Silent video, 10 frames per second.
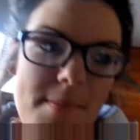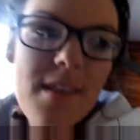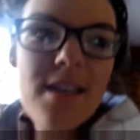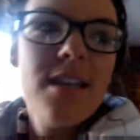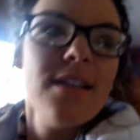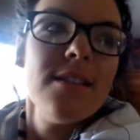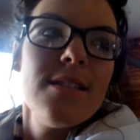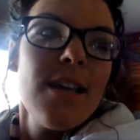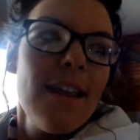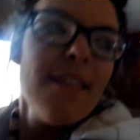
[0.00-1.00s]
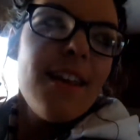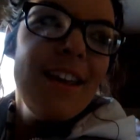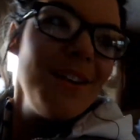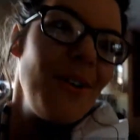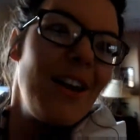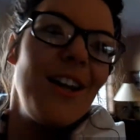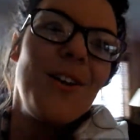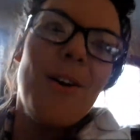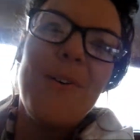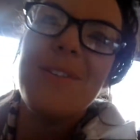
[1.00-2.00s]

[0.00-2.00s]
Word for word: things, and then we're gonna go